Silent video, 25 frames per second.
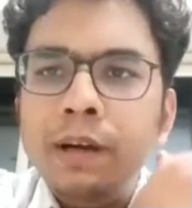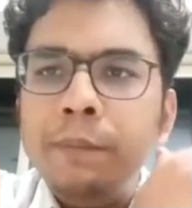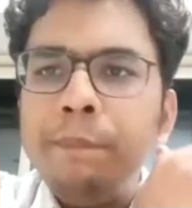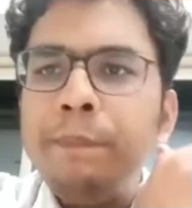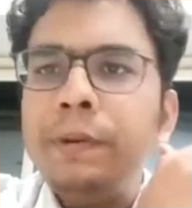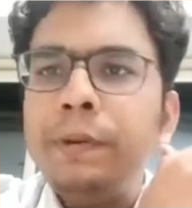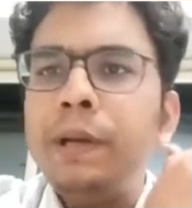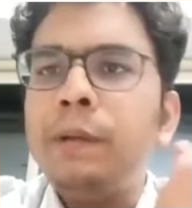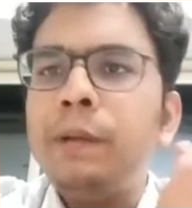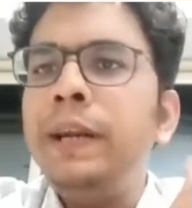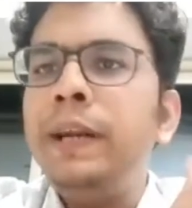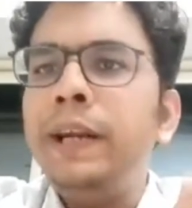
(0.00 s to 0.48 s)

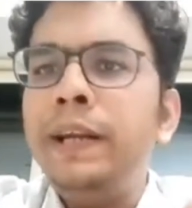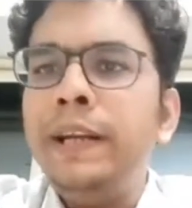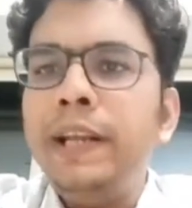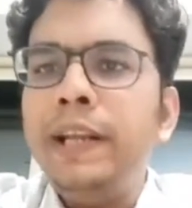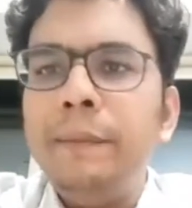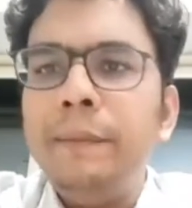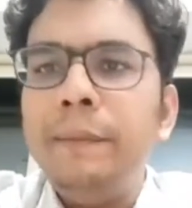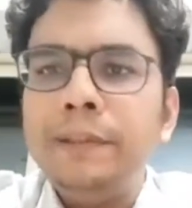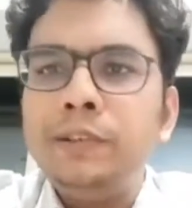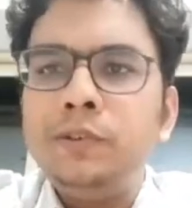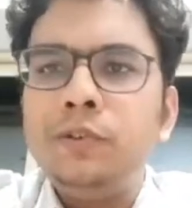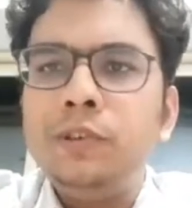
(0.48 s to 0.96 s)
permanent
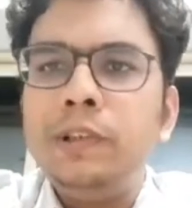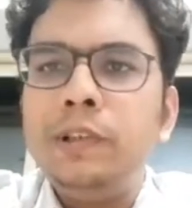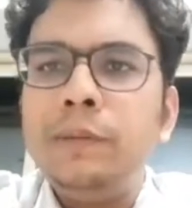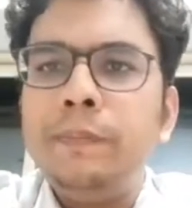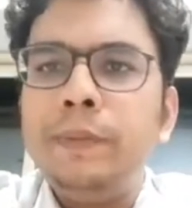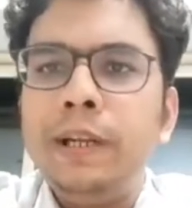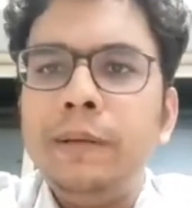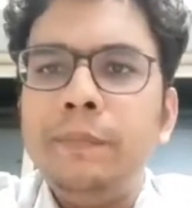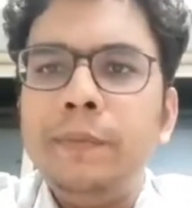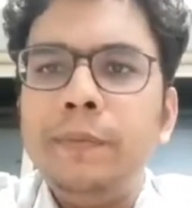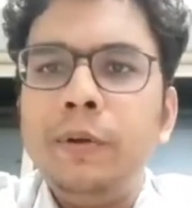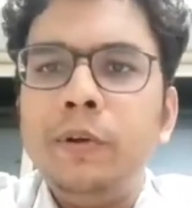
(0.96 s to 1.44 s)
damage to the
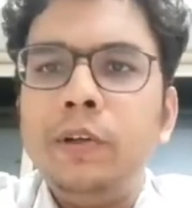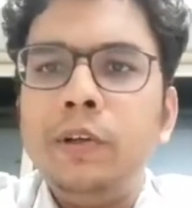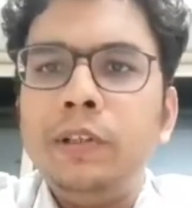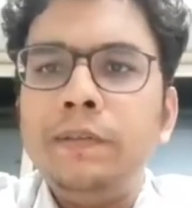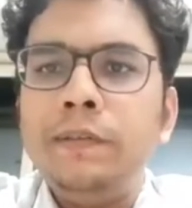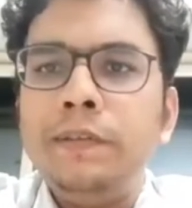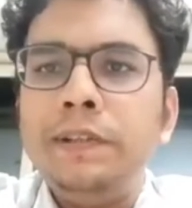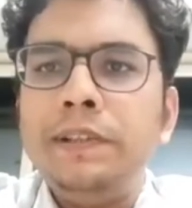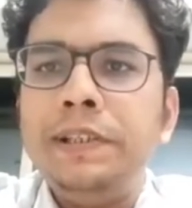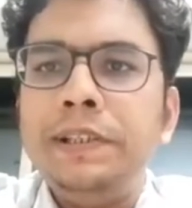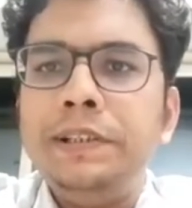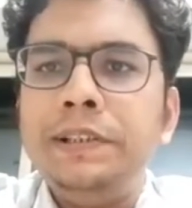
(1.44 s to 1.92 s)
brain, because if
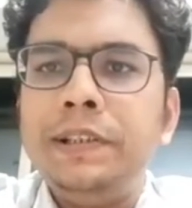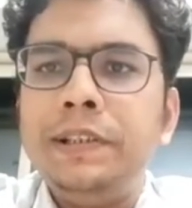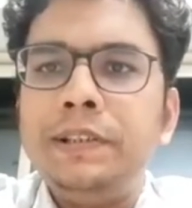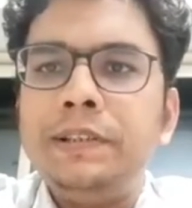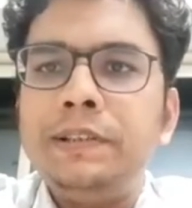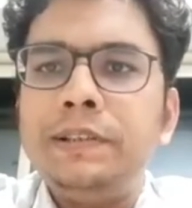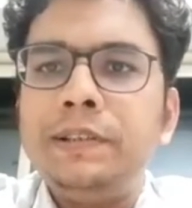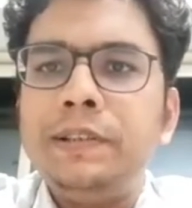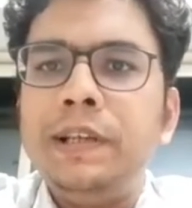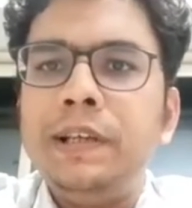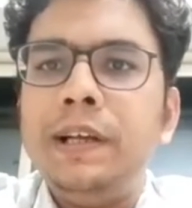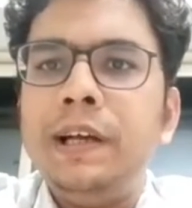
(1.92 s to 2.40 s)
the
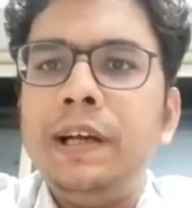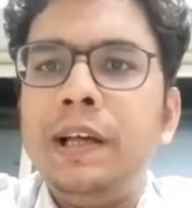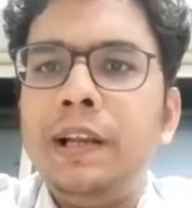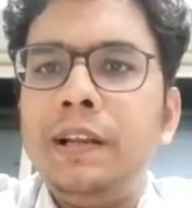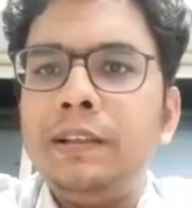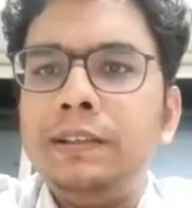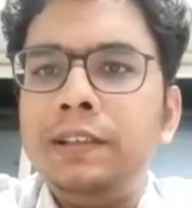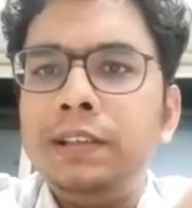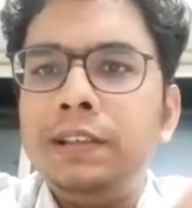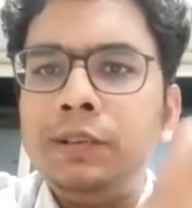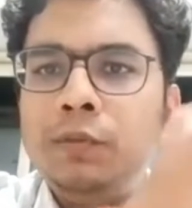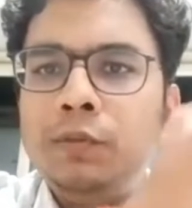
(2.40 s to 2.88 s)
seizures are
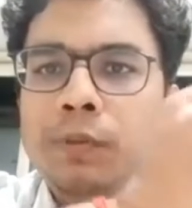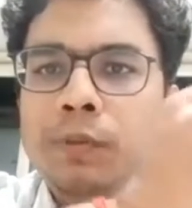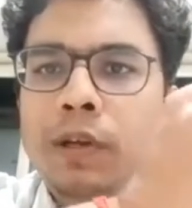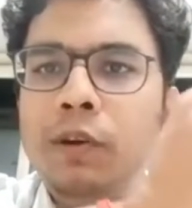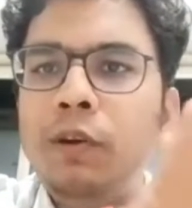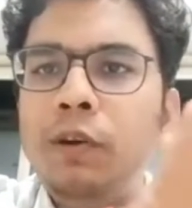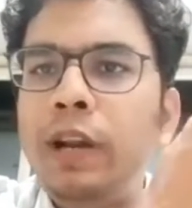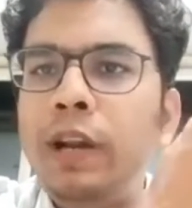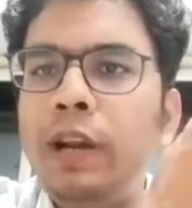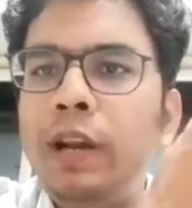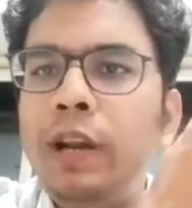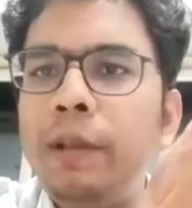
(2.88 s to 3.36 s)
just one
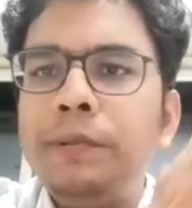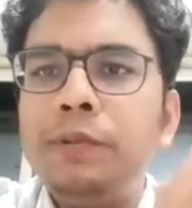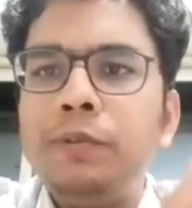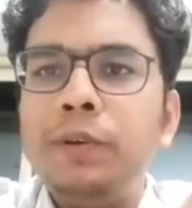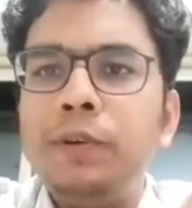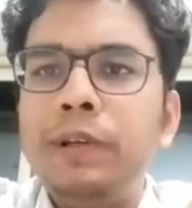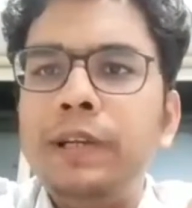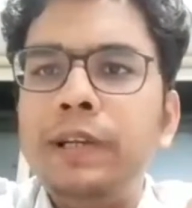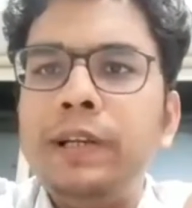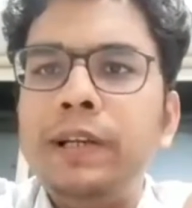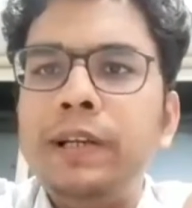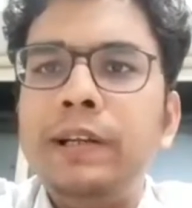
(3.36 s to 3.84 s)
odd
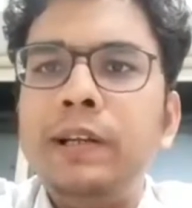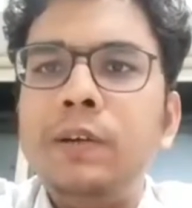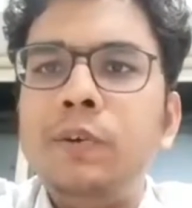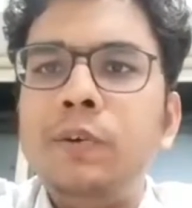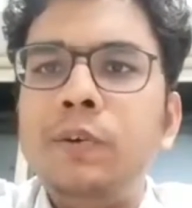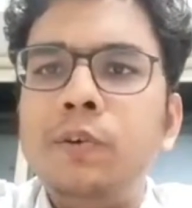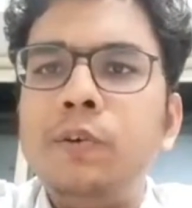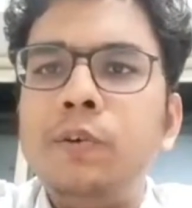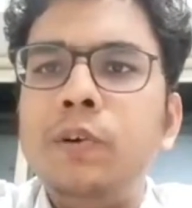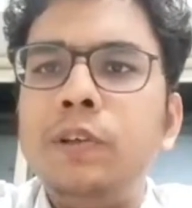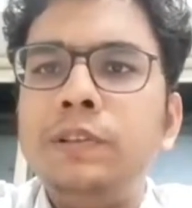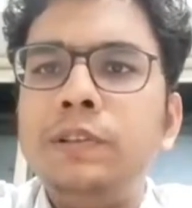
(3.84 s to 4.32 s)
episode, then they
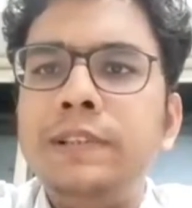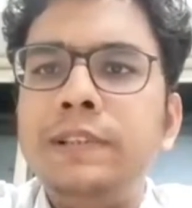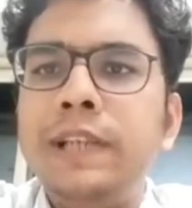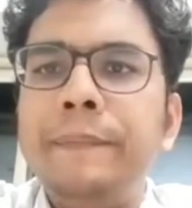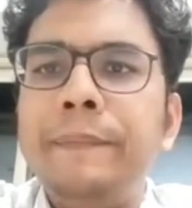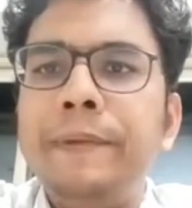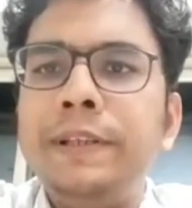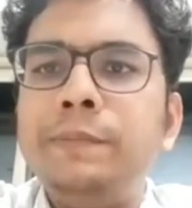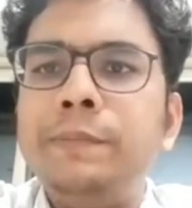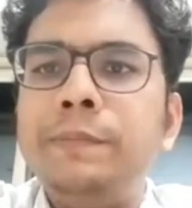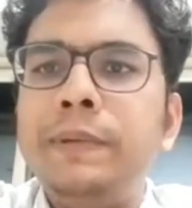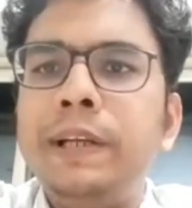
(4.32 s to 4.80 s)
don't cause
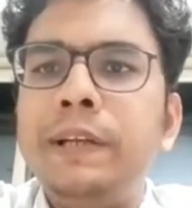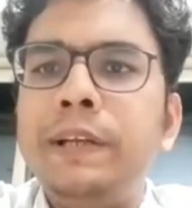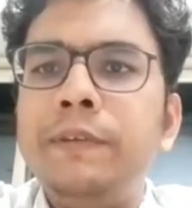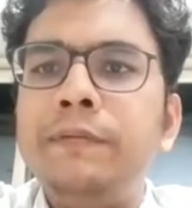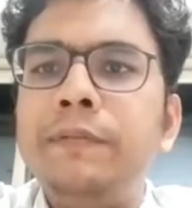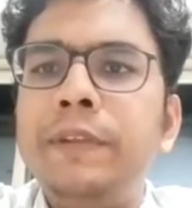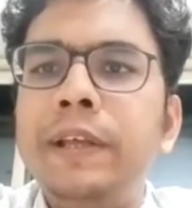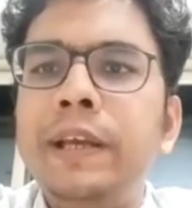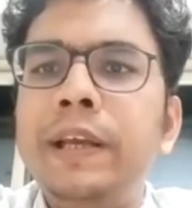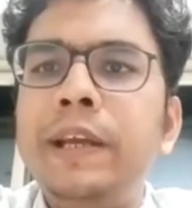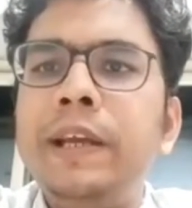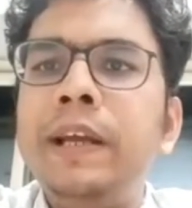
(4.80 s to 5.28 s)
damage. But if
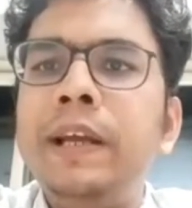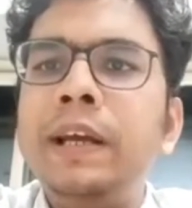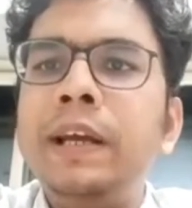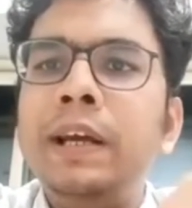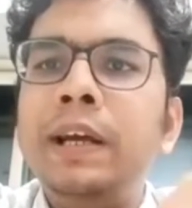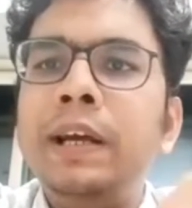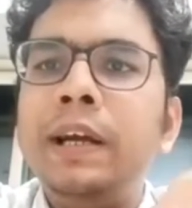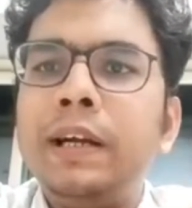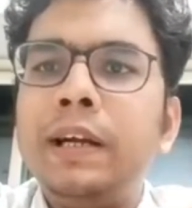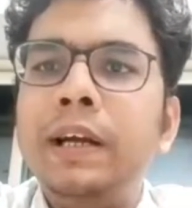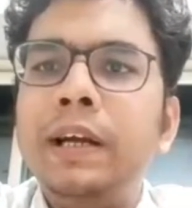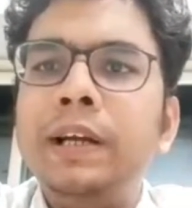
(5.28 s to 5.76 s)
they
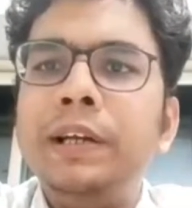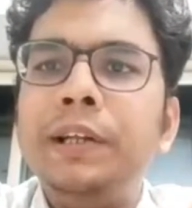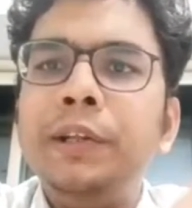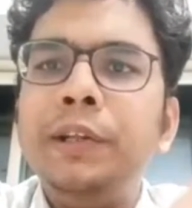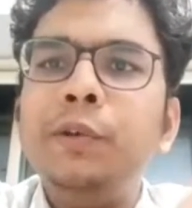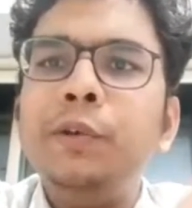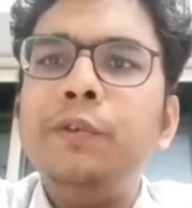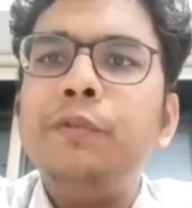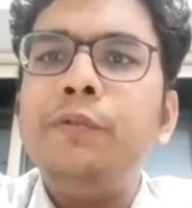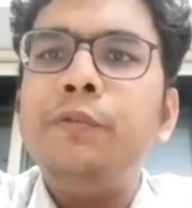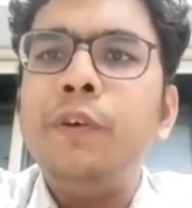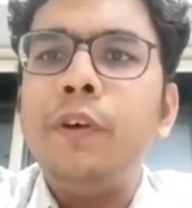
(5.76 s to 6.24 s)

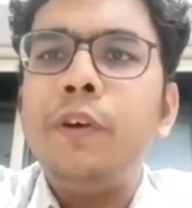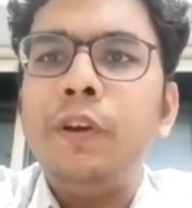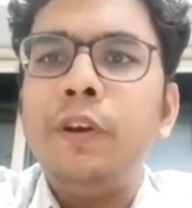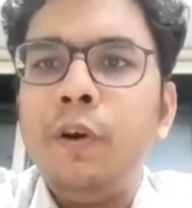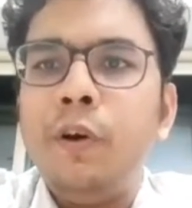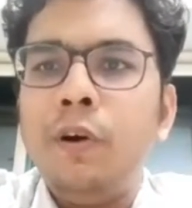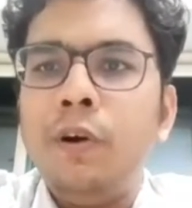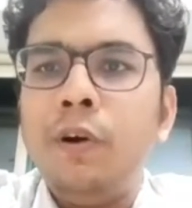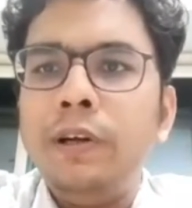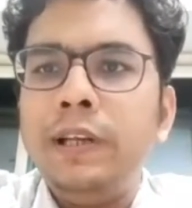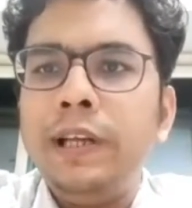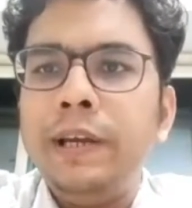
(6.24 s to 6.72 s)
continue for a
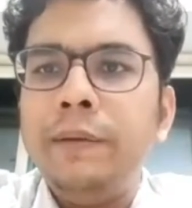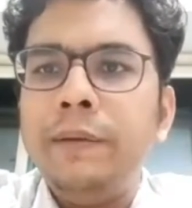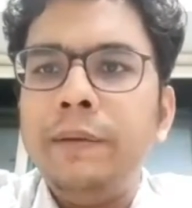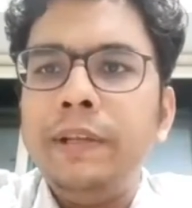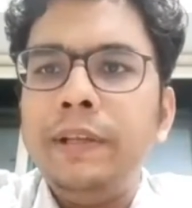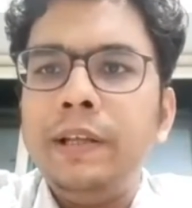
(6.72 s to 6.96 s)
long time,